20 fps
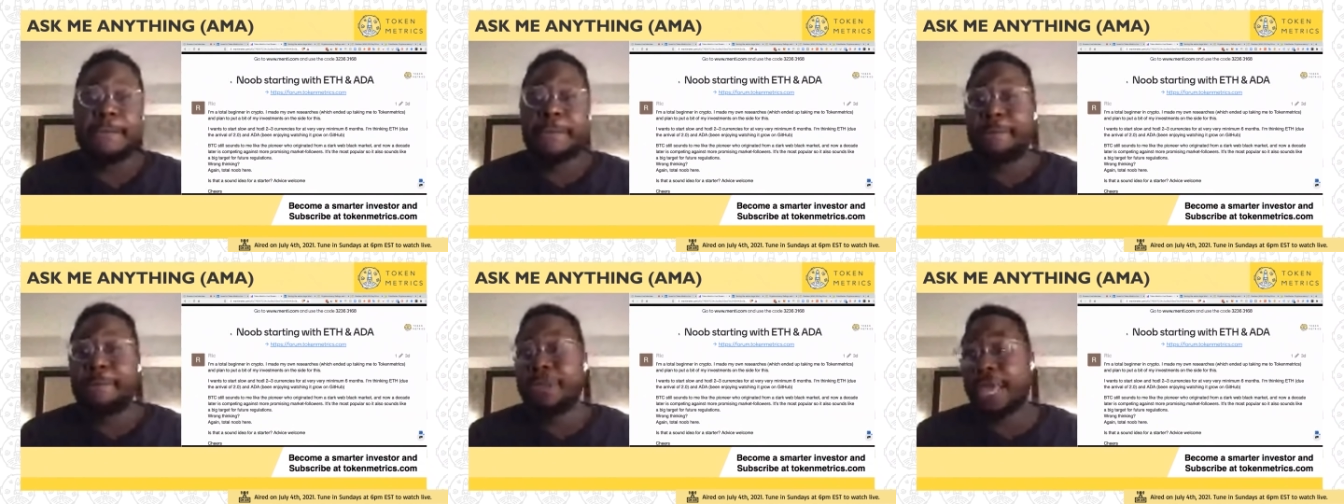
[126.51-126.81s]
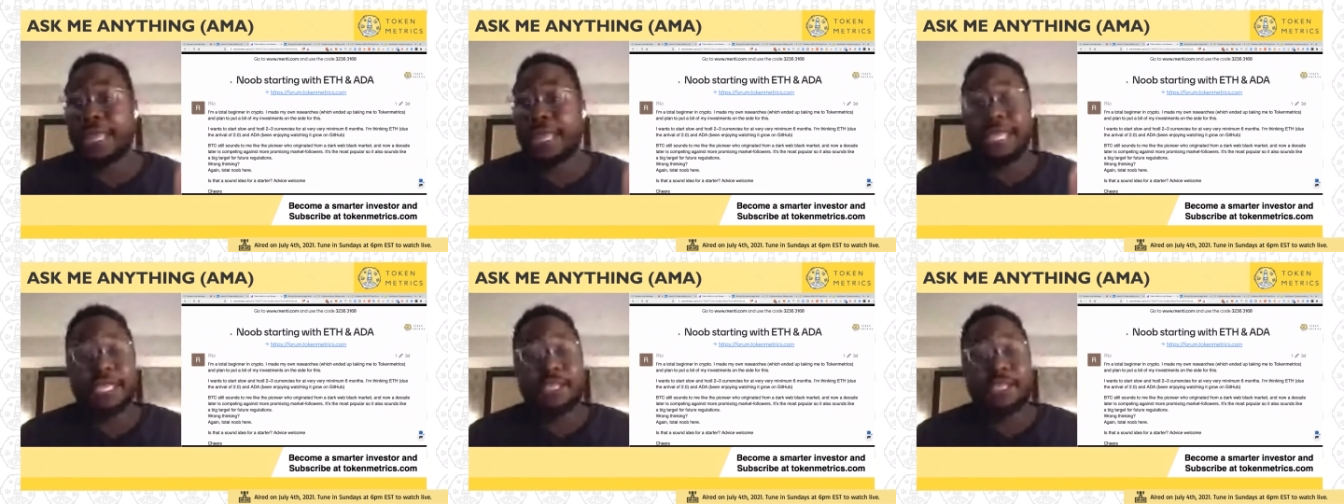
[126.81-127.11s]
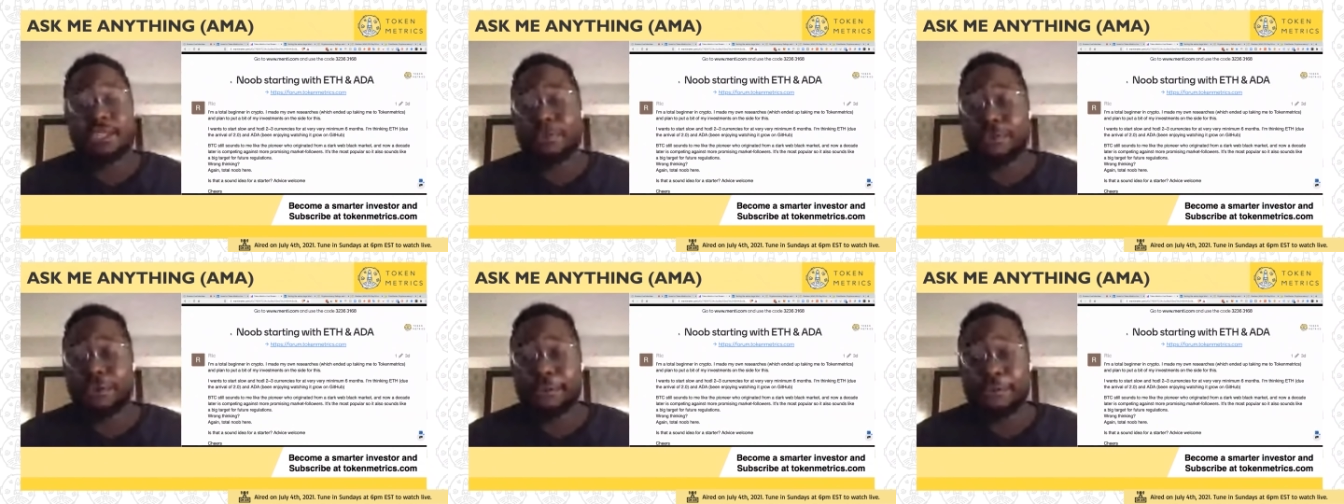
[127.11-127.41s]
I mean, I like
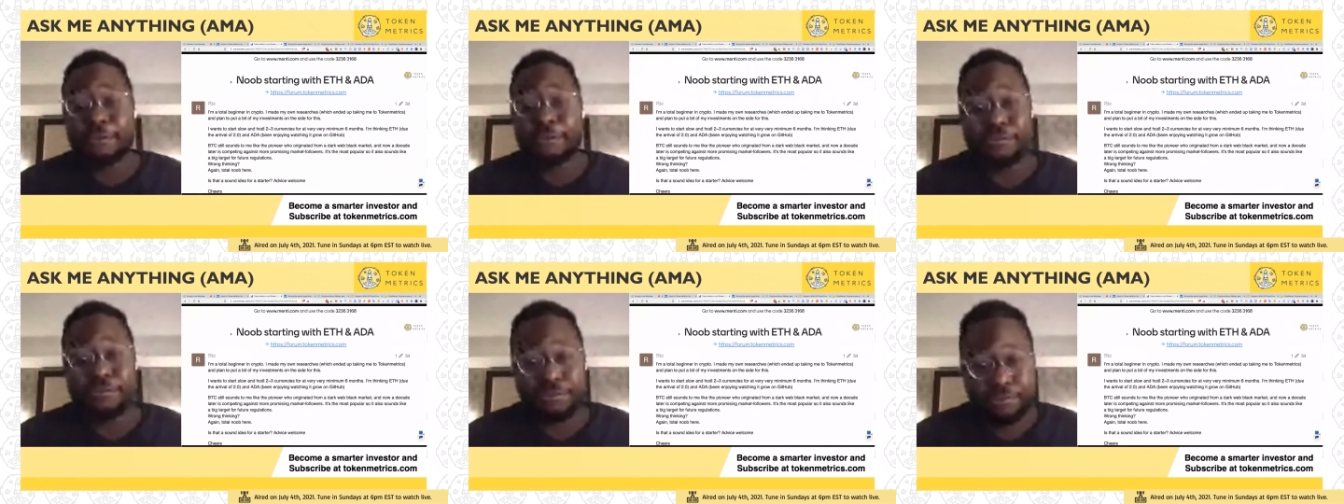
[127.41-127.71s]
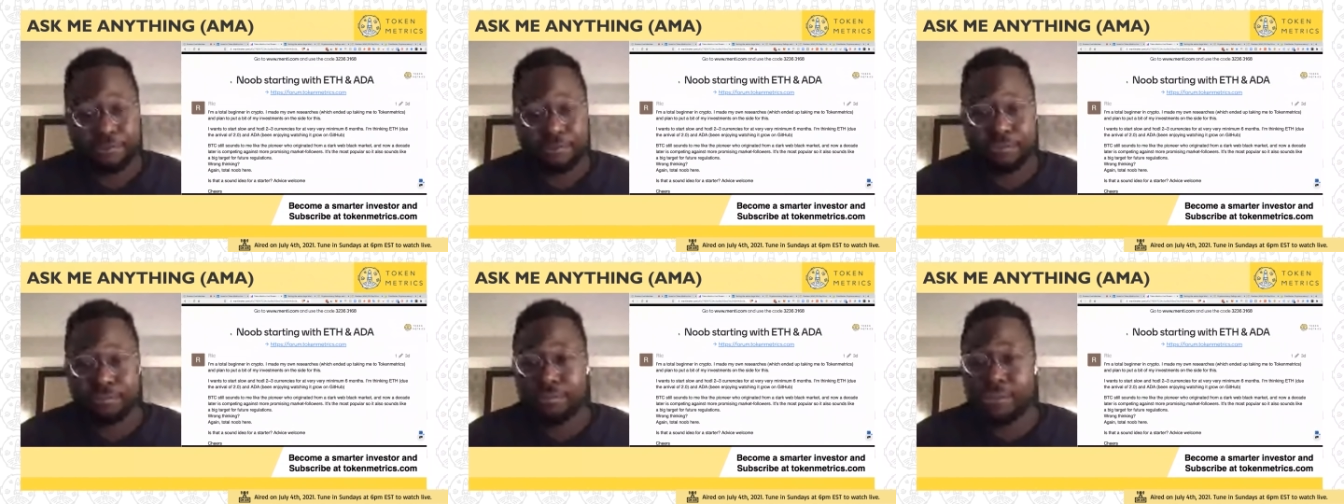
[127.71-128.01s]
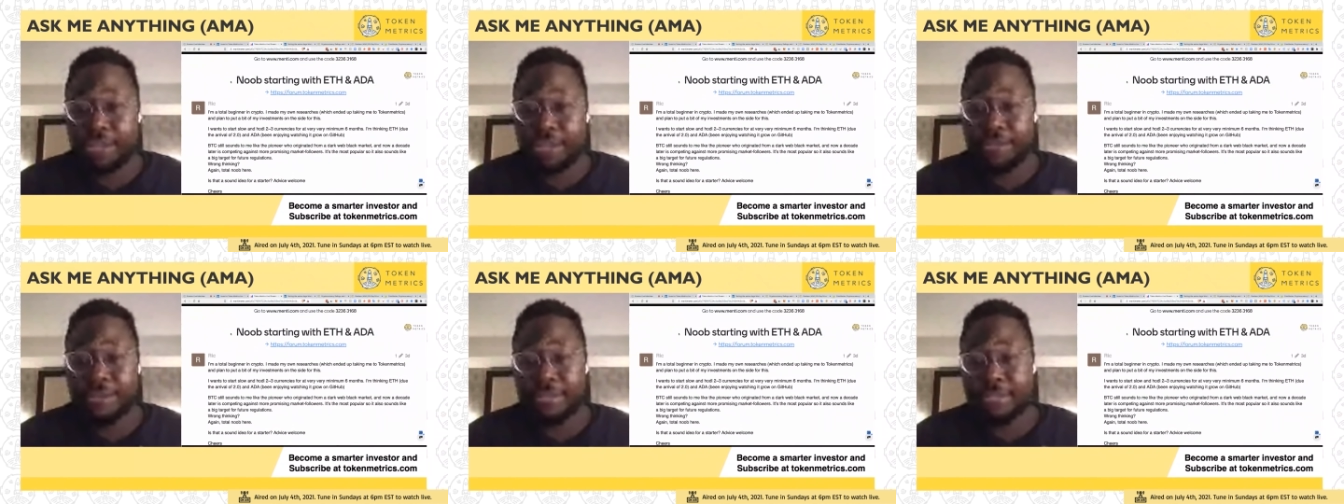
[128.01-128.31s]
Ethereum.
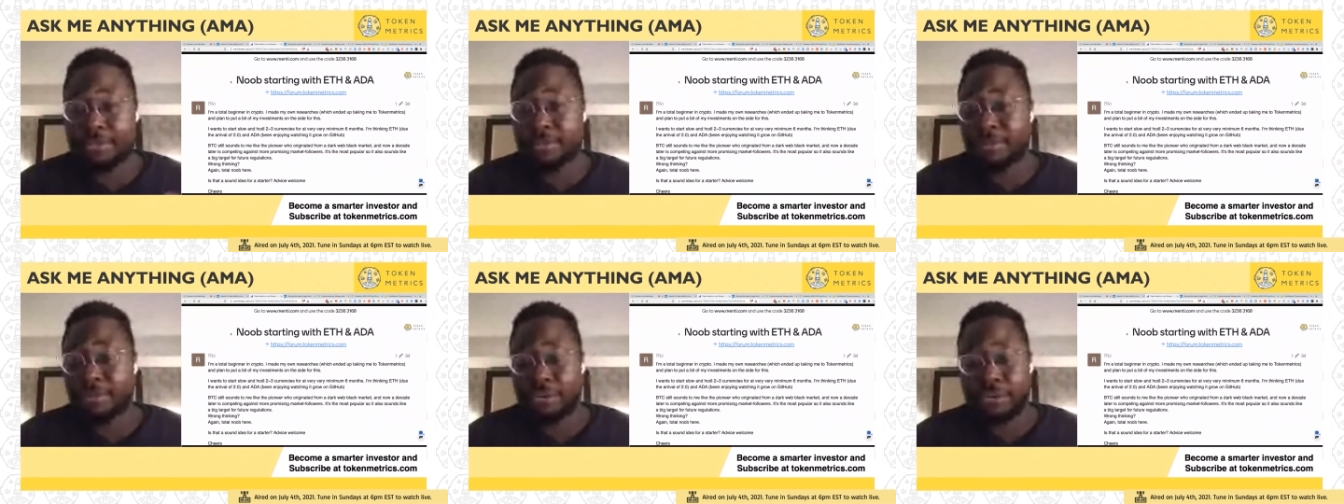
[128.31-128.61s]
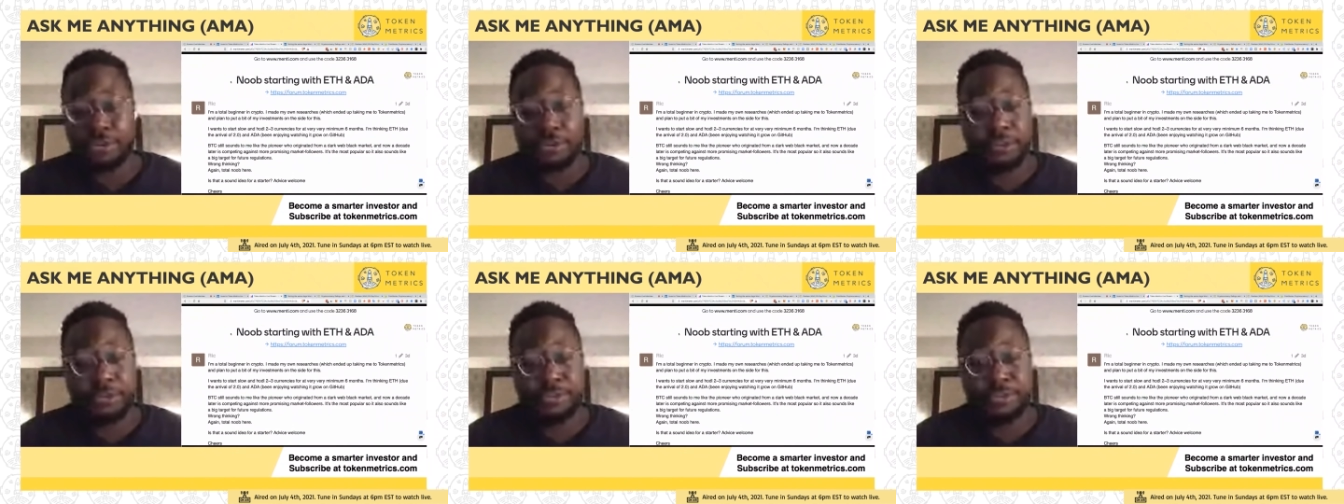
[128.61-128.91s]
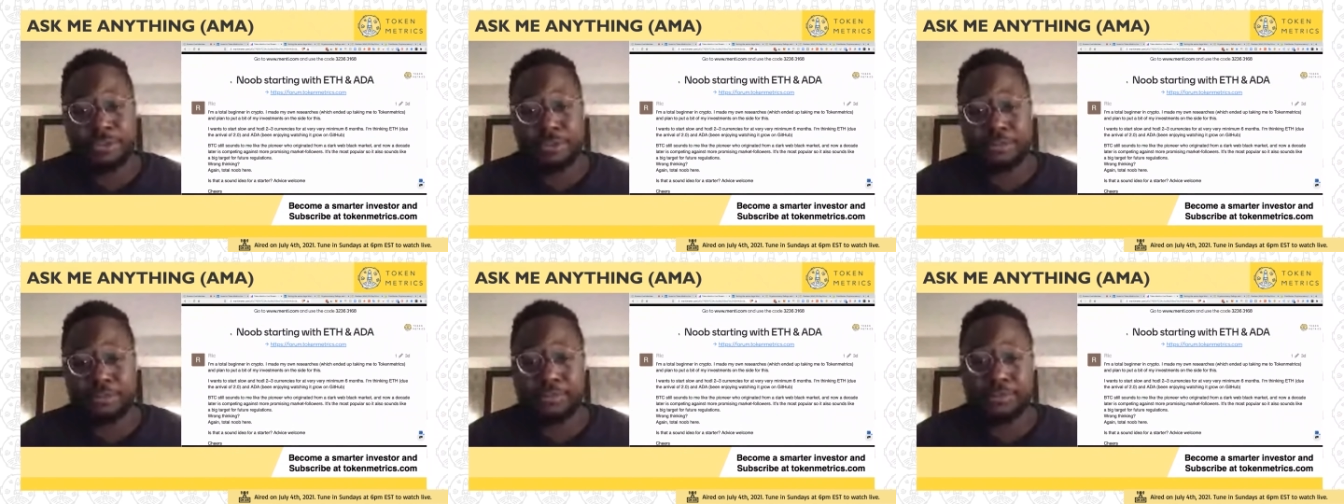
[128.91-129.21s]
I think that's good long
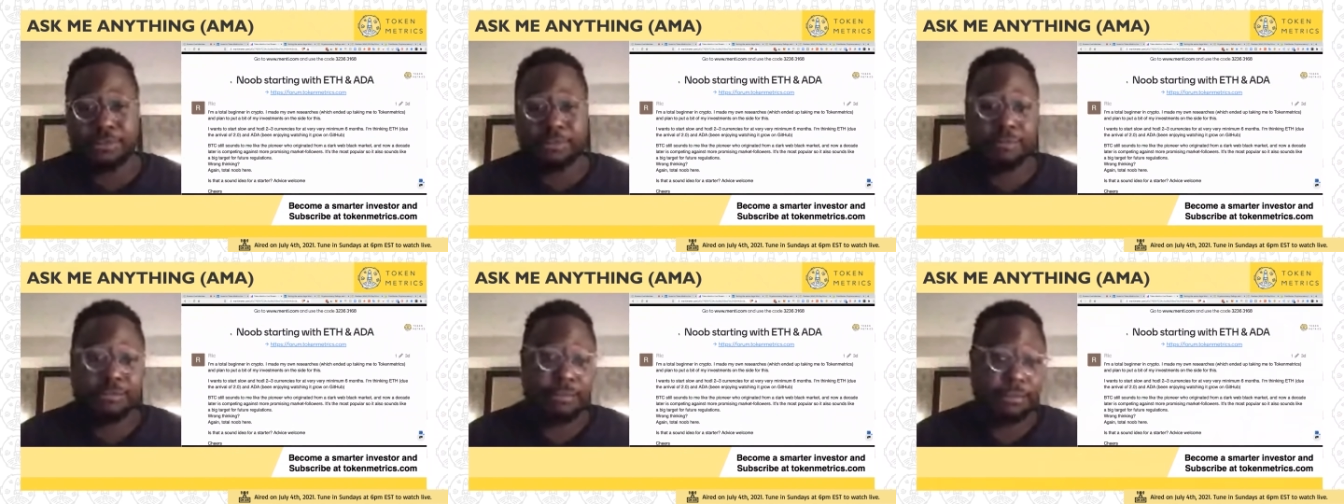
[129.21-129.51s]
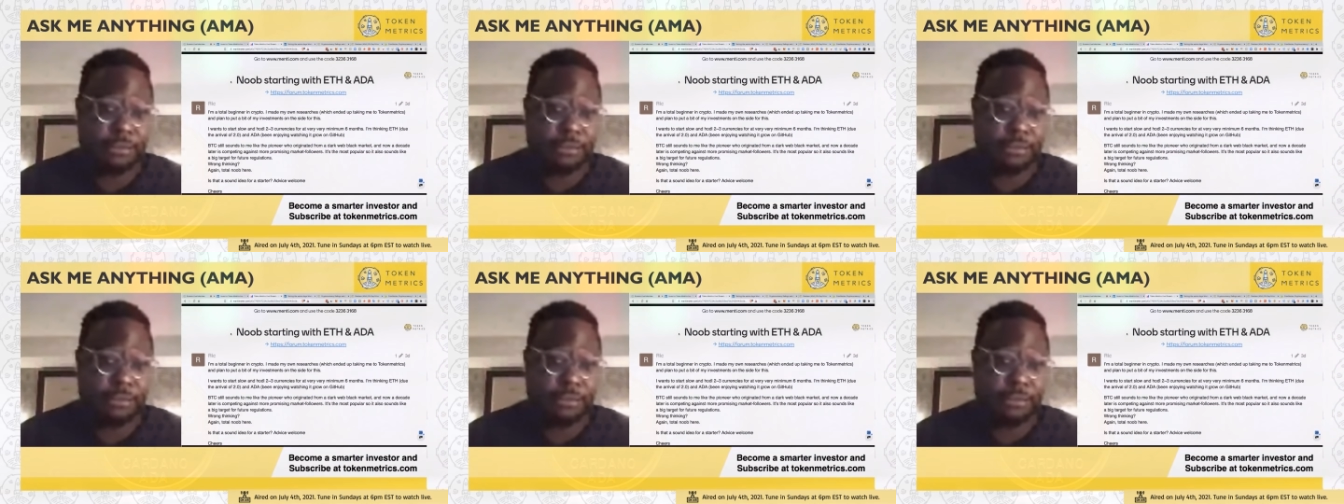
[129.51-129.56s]
term.